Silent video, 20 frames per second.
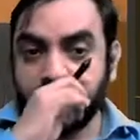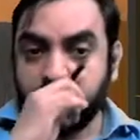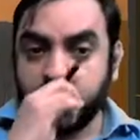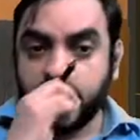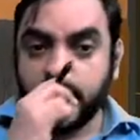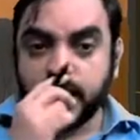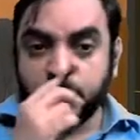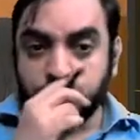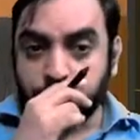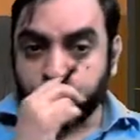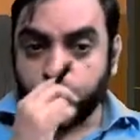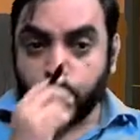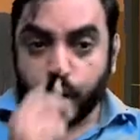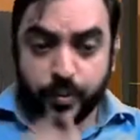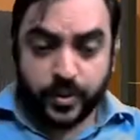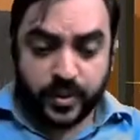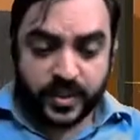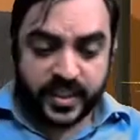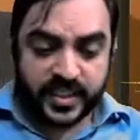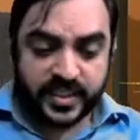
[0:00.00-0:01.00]
The
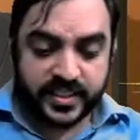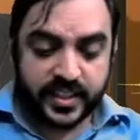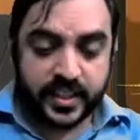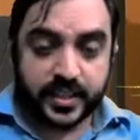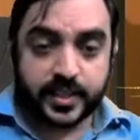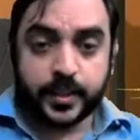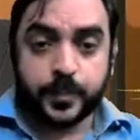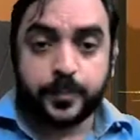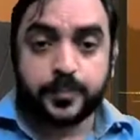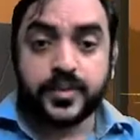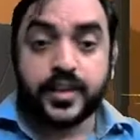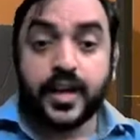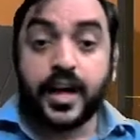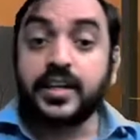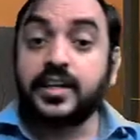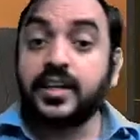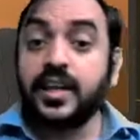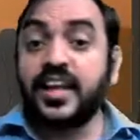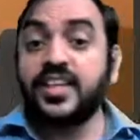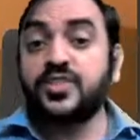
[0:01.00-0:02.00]
probability that at
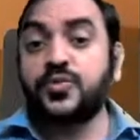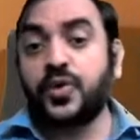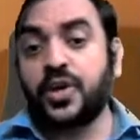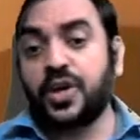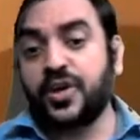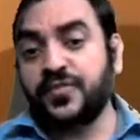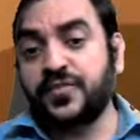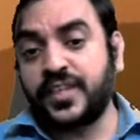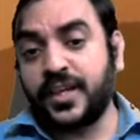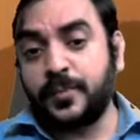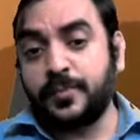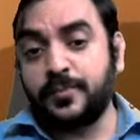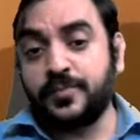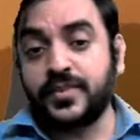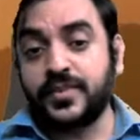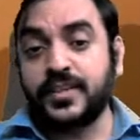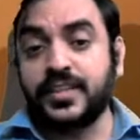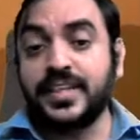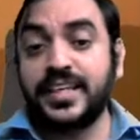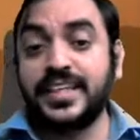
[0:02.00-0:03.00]
least one of them
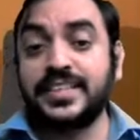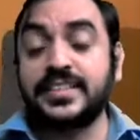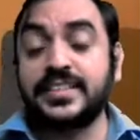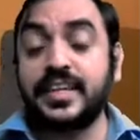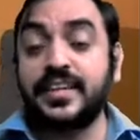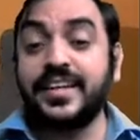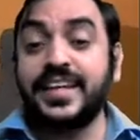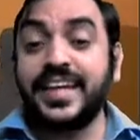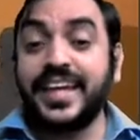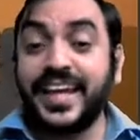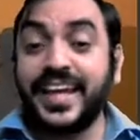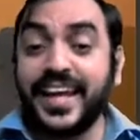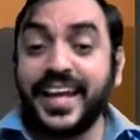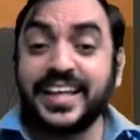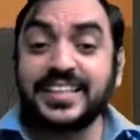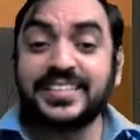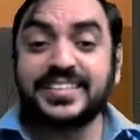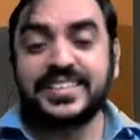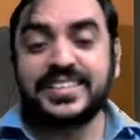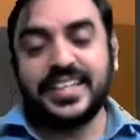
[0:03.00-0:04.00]
is an
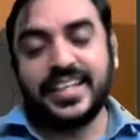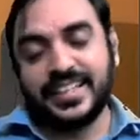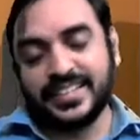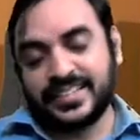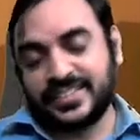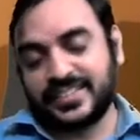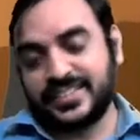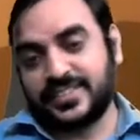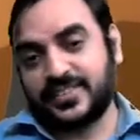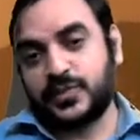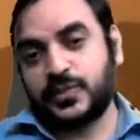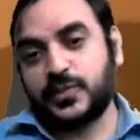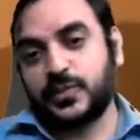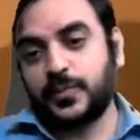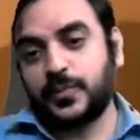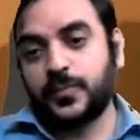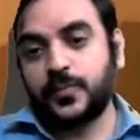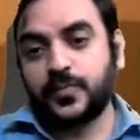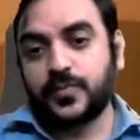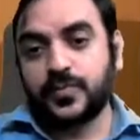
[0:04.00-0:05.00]
ace is.
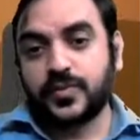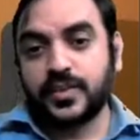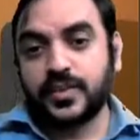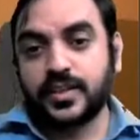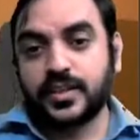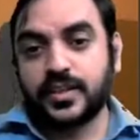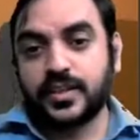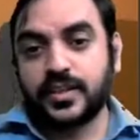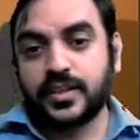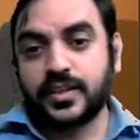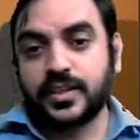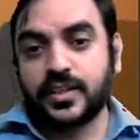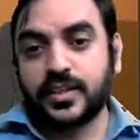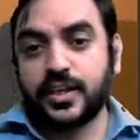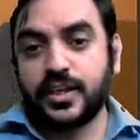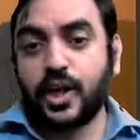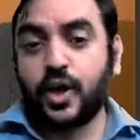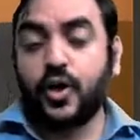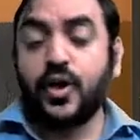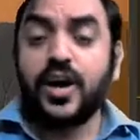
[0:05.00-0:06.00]

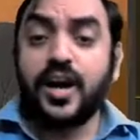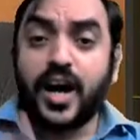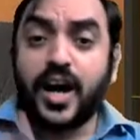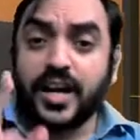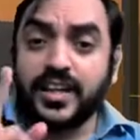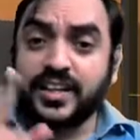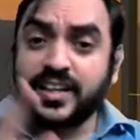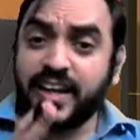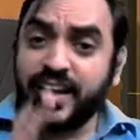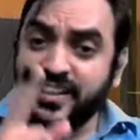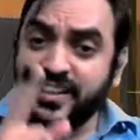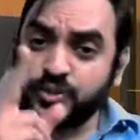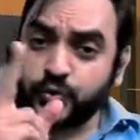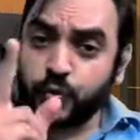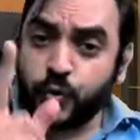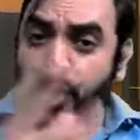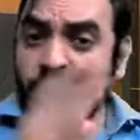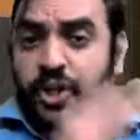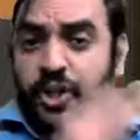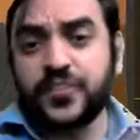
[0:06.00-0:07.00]
Now, at least
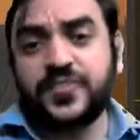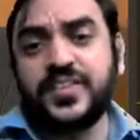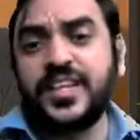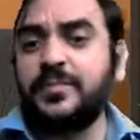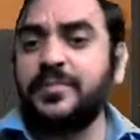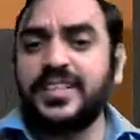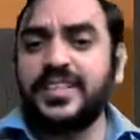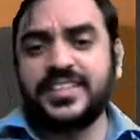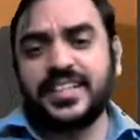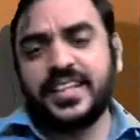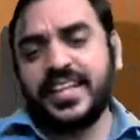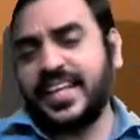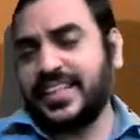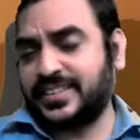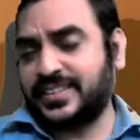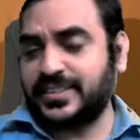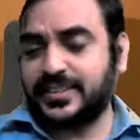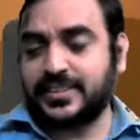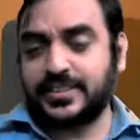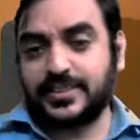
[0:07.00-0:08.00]
one of them is an
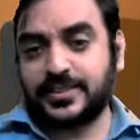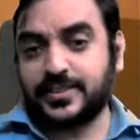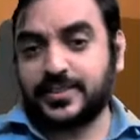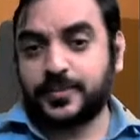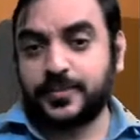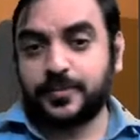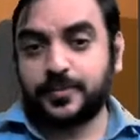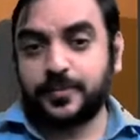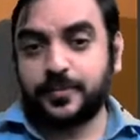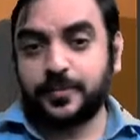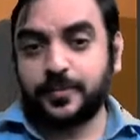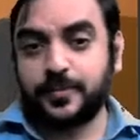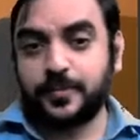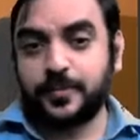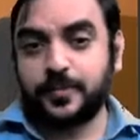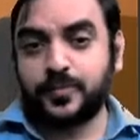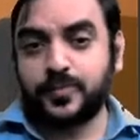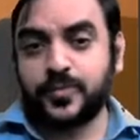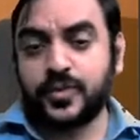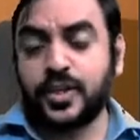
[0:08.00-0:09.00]
ace.
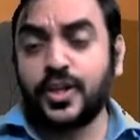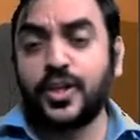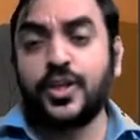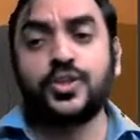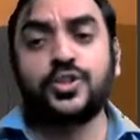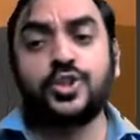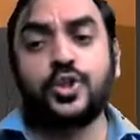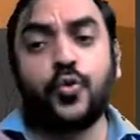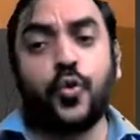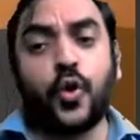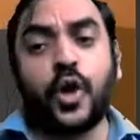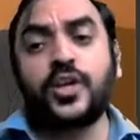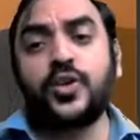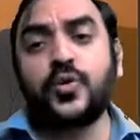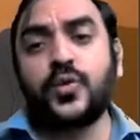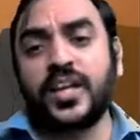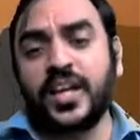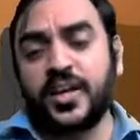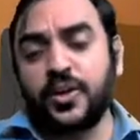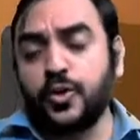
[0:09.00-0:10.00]
So, what you
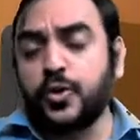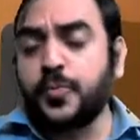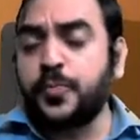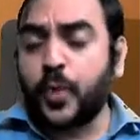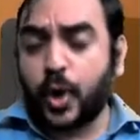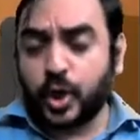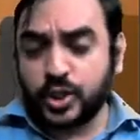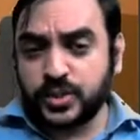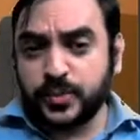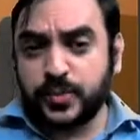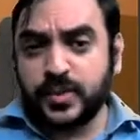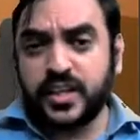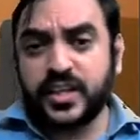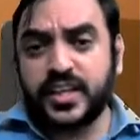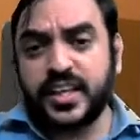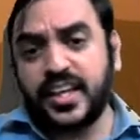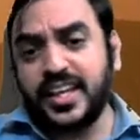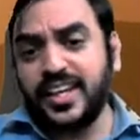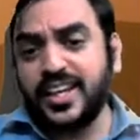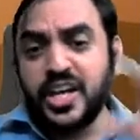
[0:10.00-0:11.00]
can do
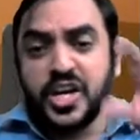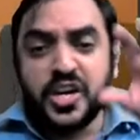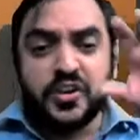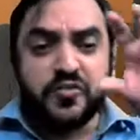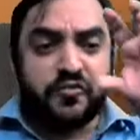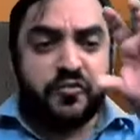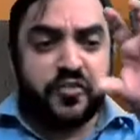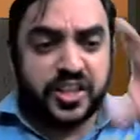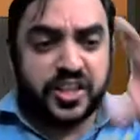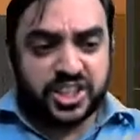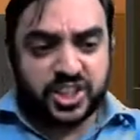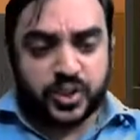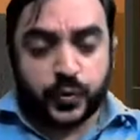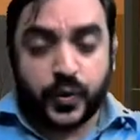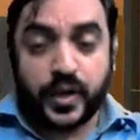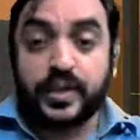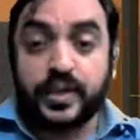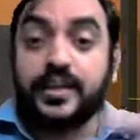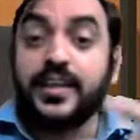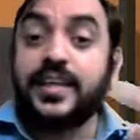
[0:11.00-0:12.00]
possibility, first
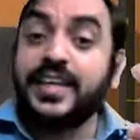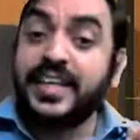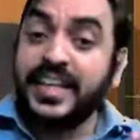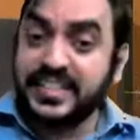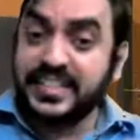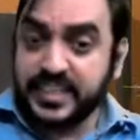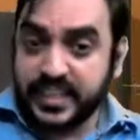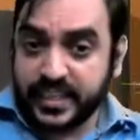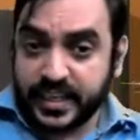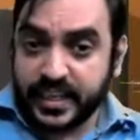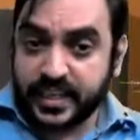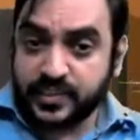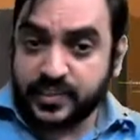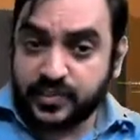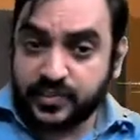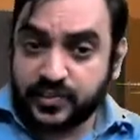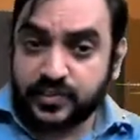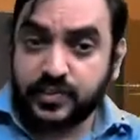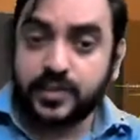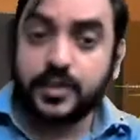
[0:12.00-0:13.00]
one is an ace,